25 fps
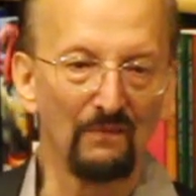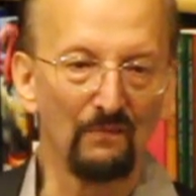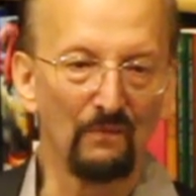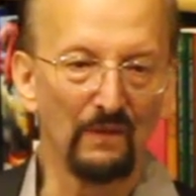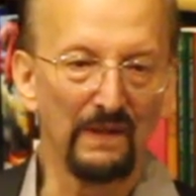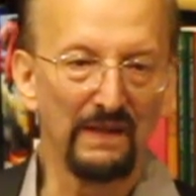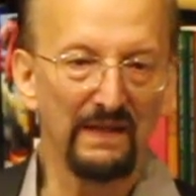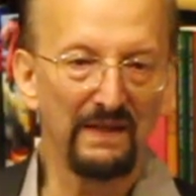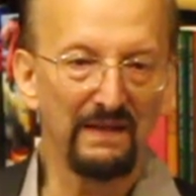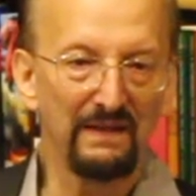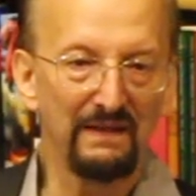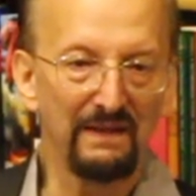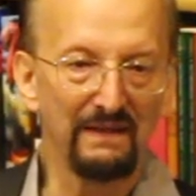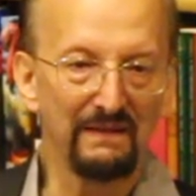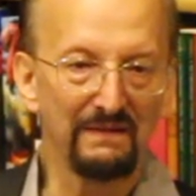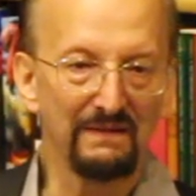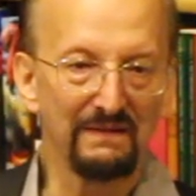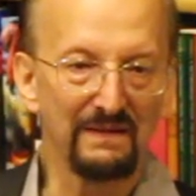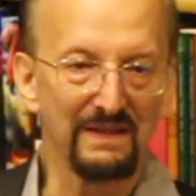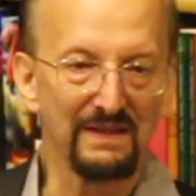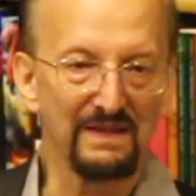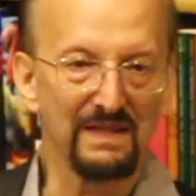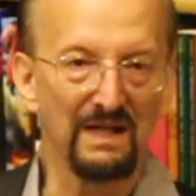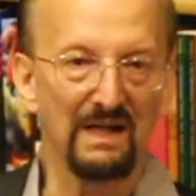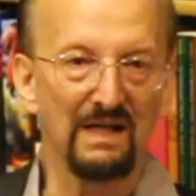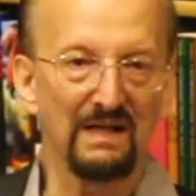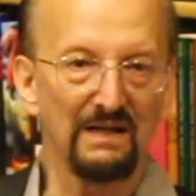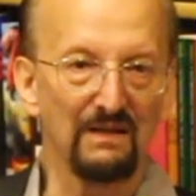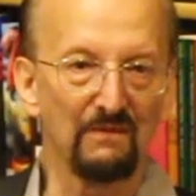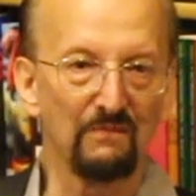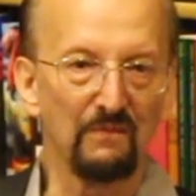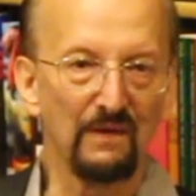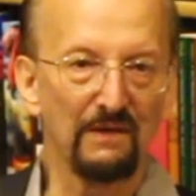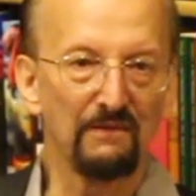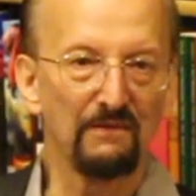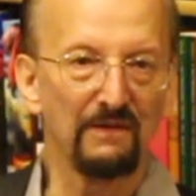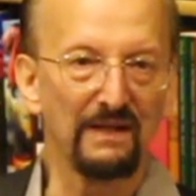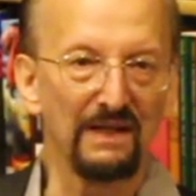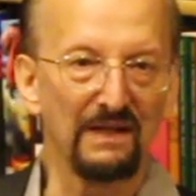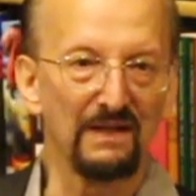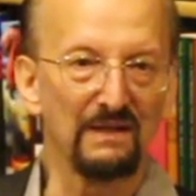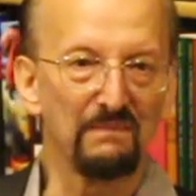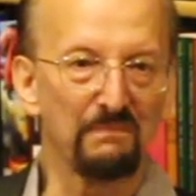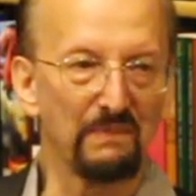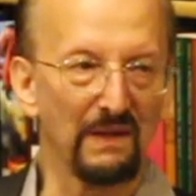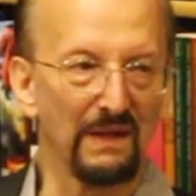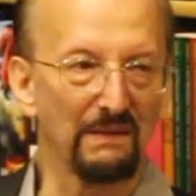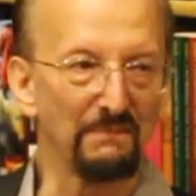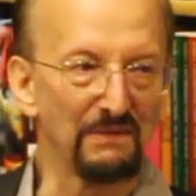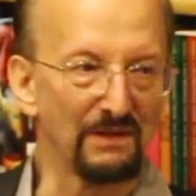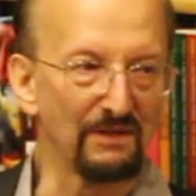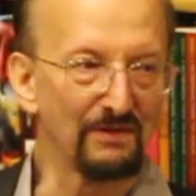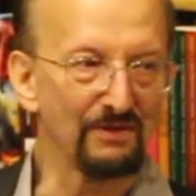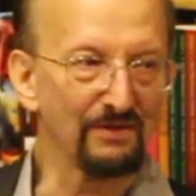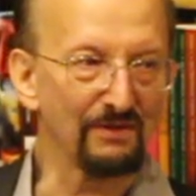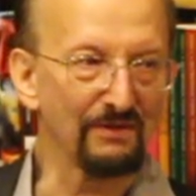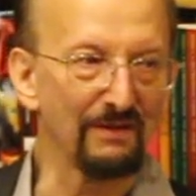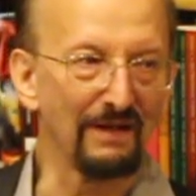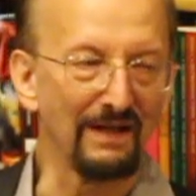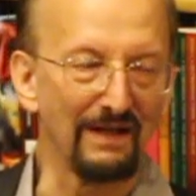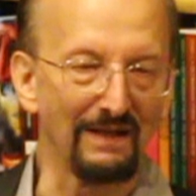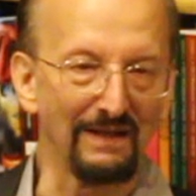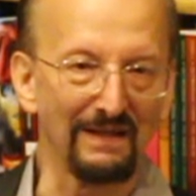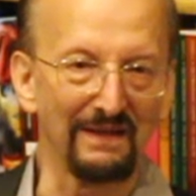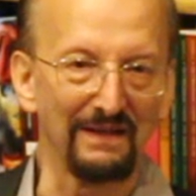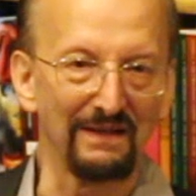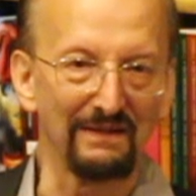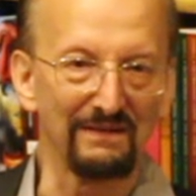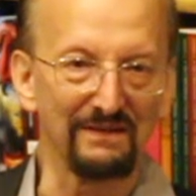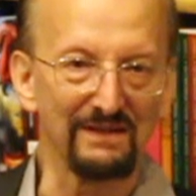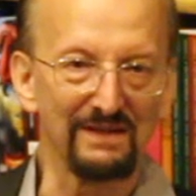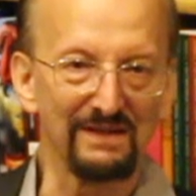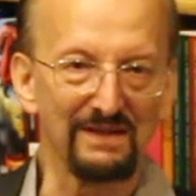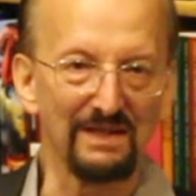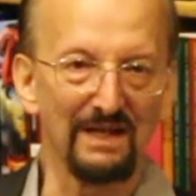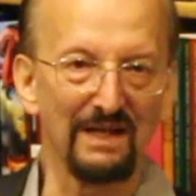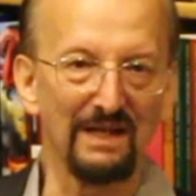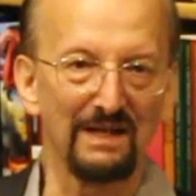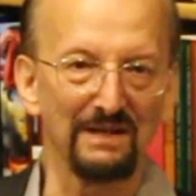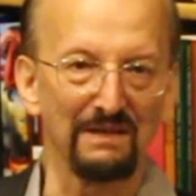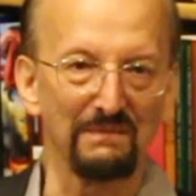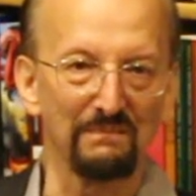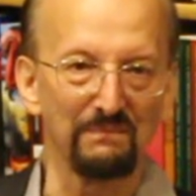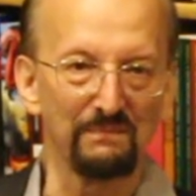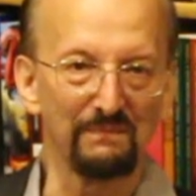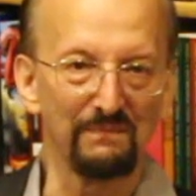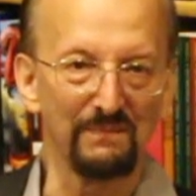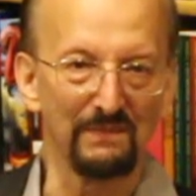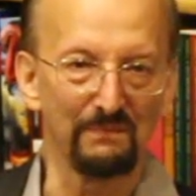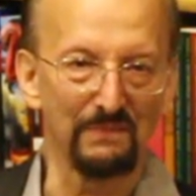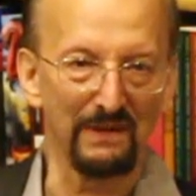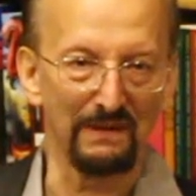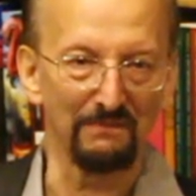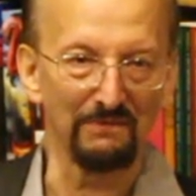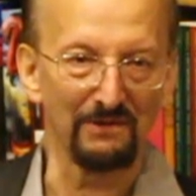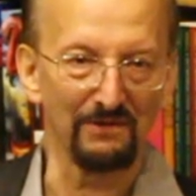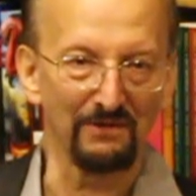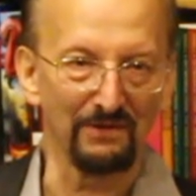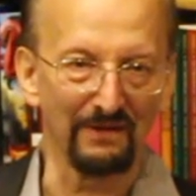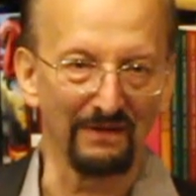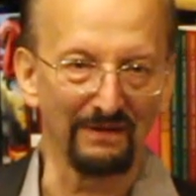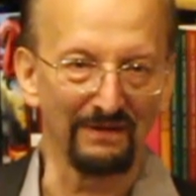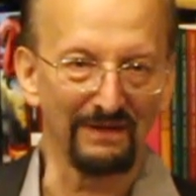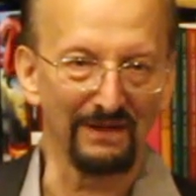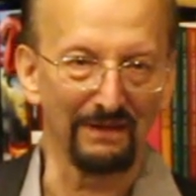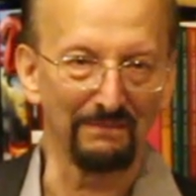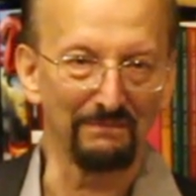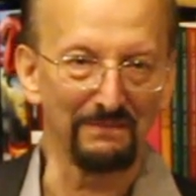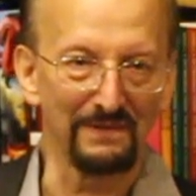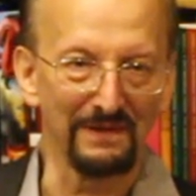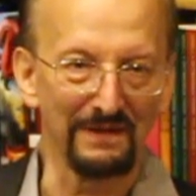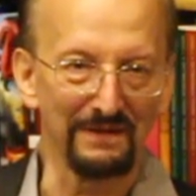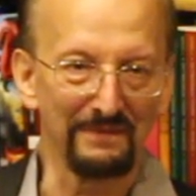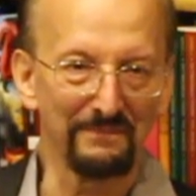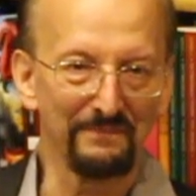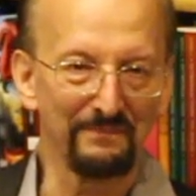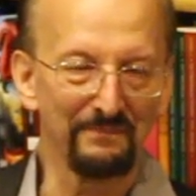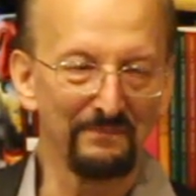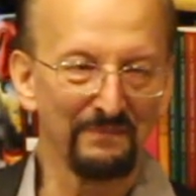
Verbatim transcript: We decided we were going to publish Crowley and start a publishing company.